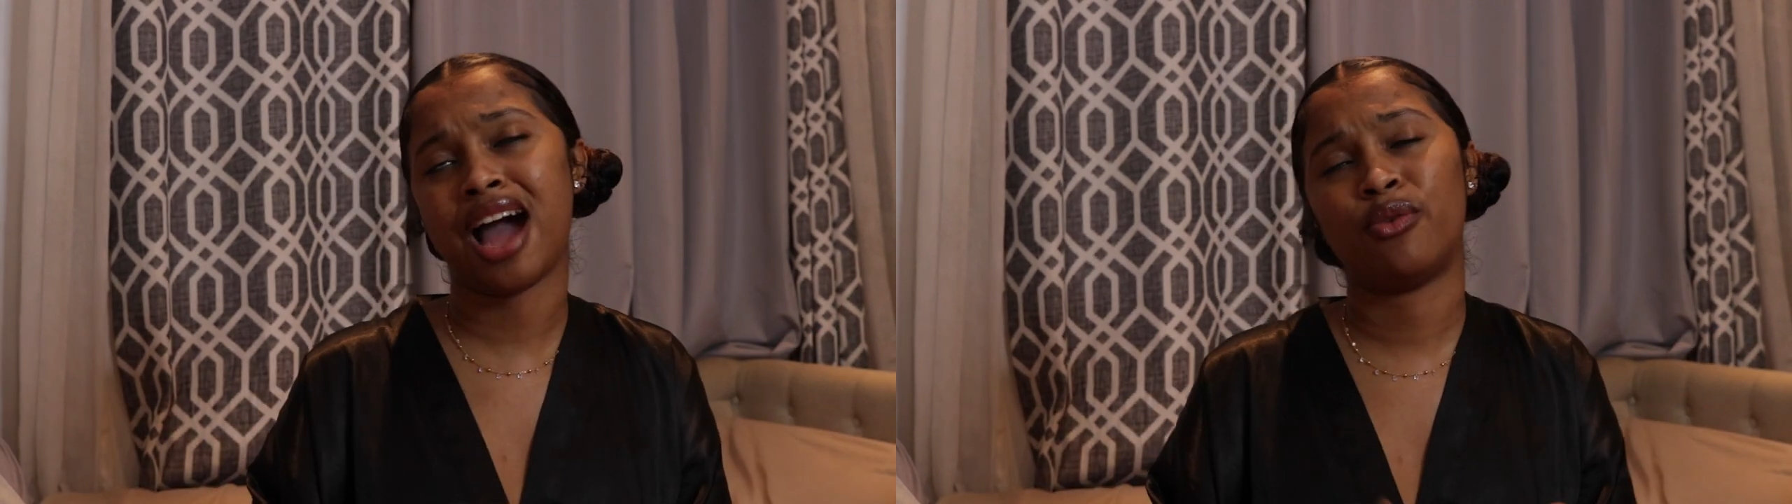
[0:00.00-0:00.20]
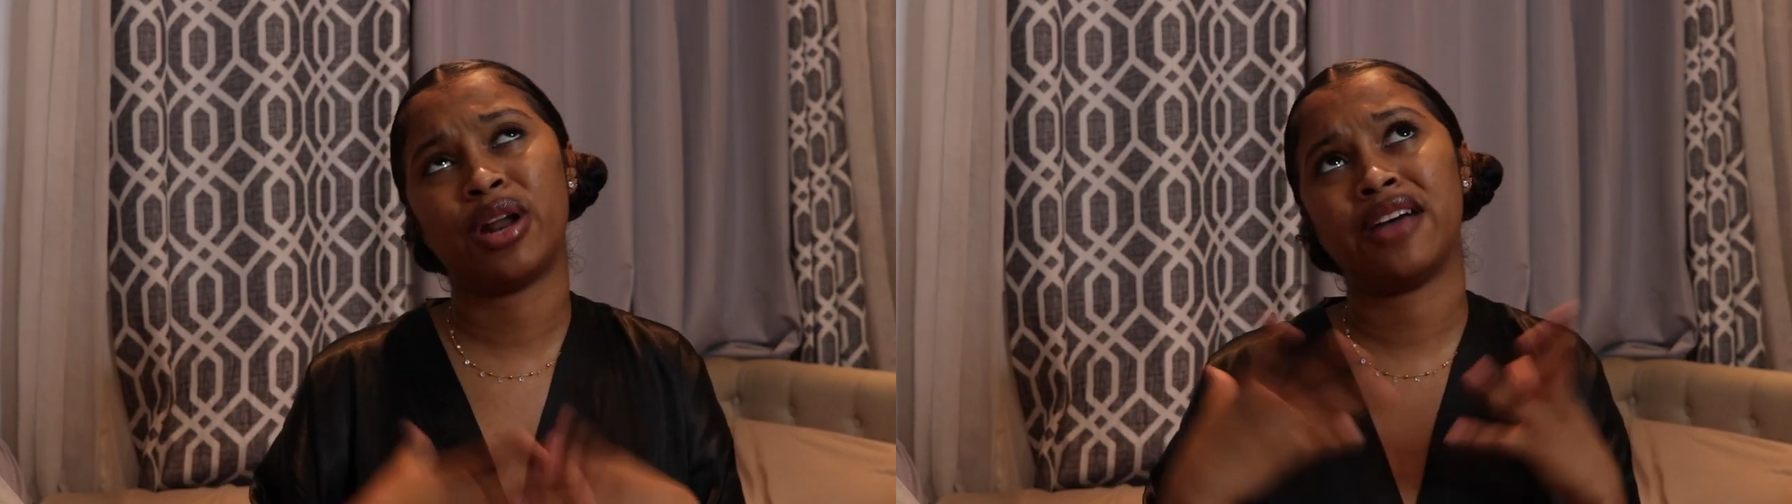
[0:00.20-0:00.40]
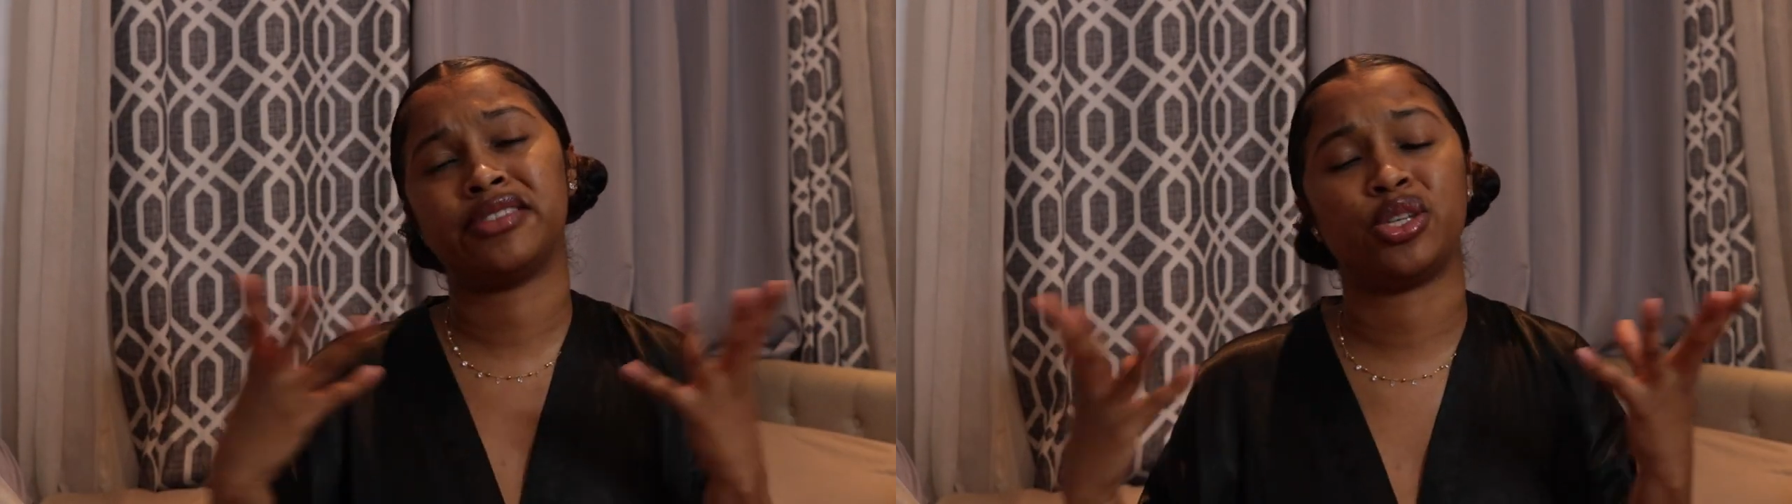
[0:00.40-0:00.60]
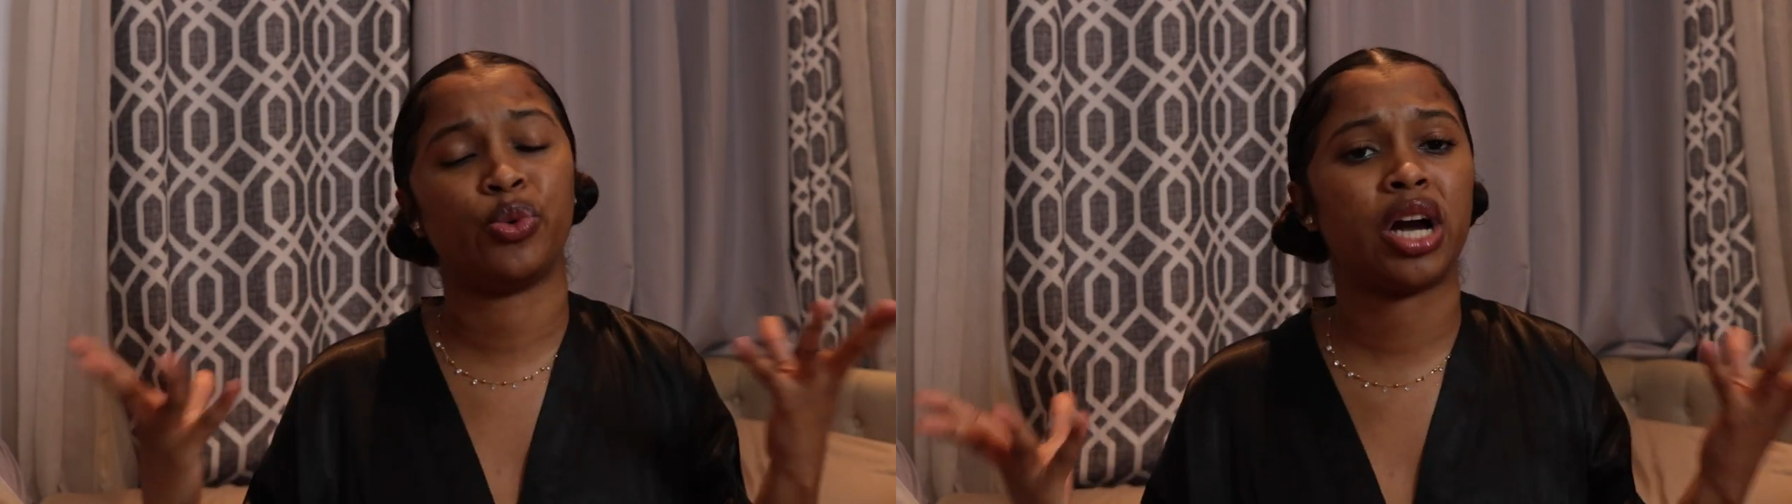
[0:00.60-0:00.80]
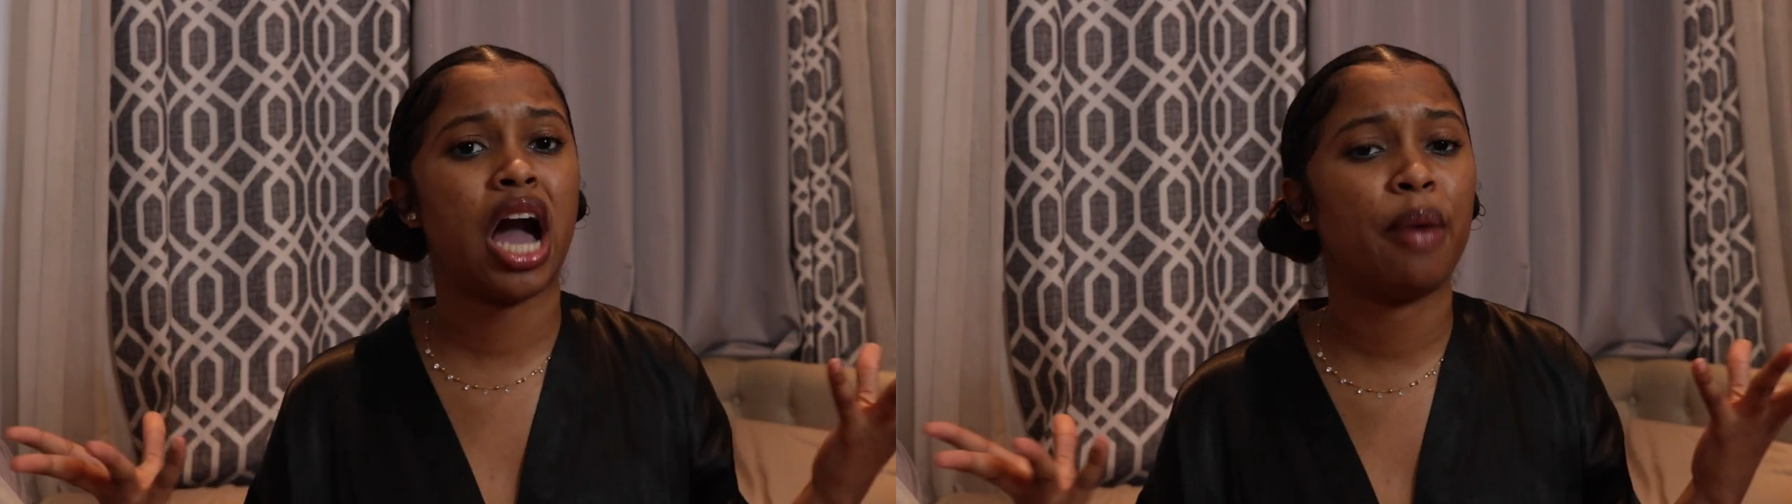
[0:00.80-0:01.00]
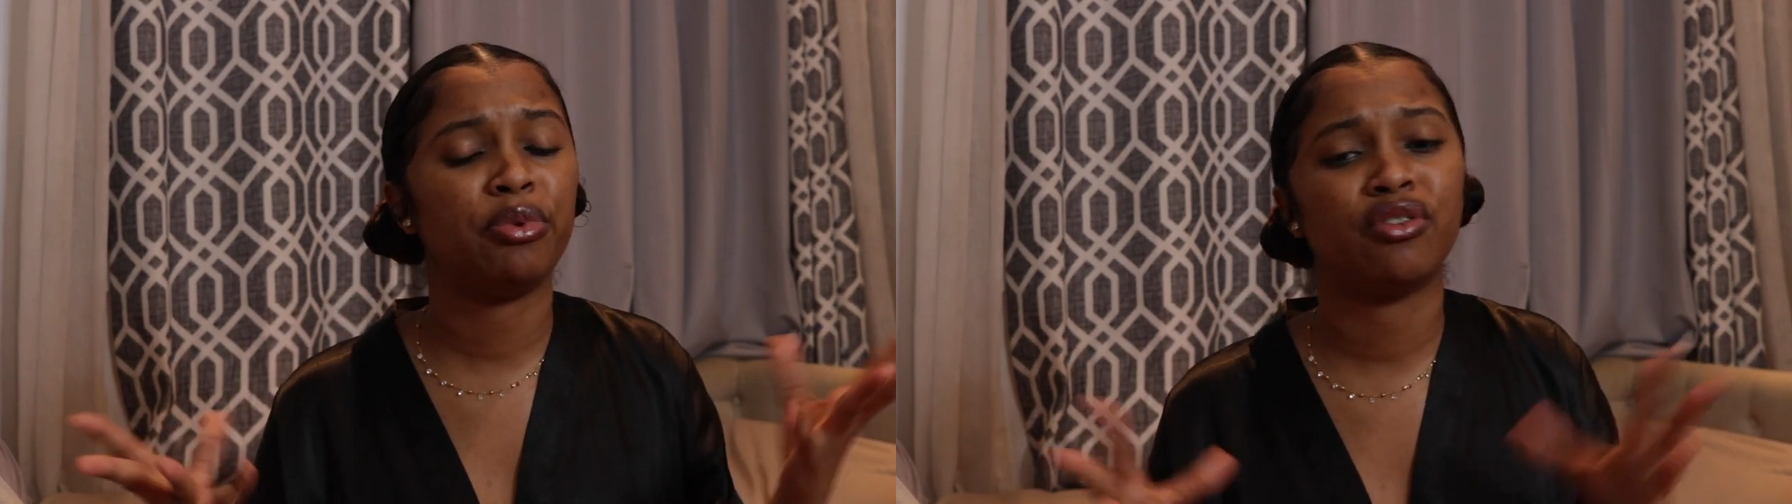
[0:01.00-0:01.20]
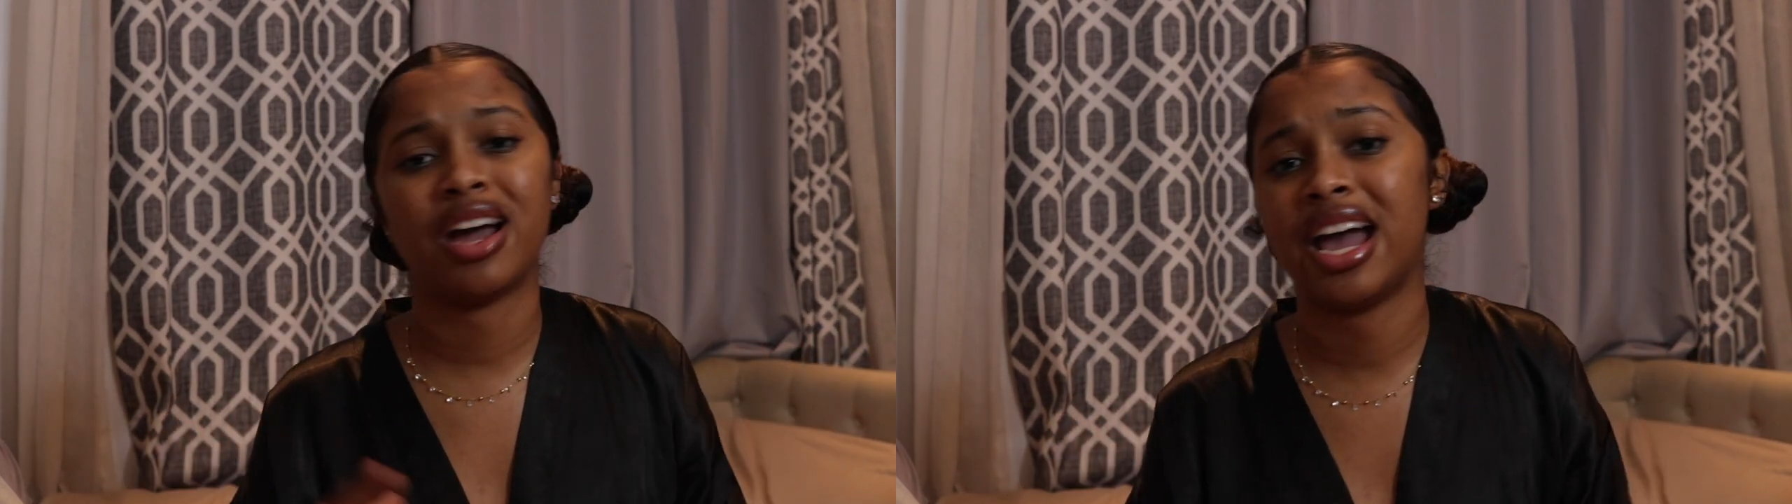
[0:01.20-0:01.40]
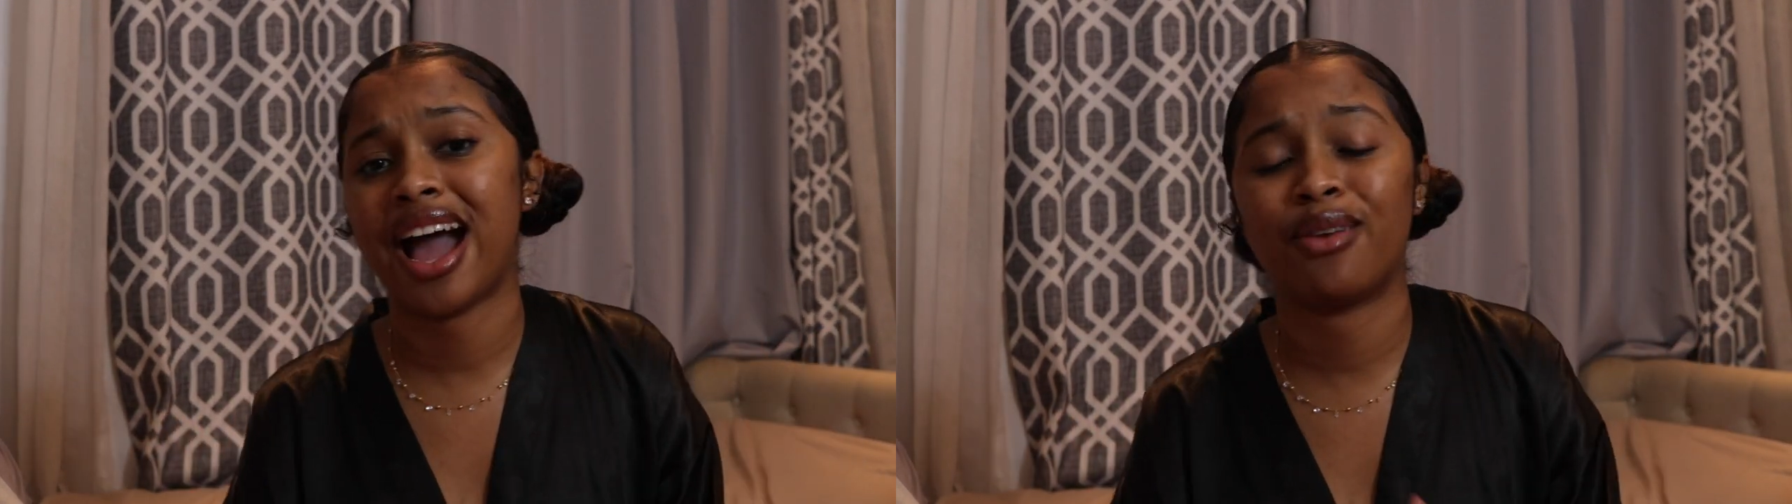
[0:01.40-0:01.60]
I don't want to have to deal with copyright.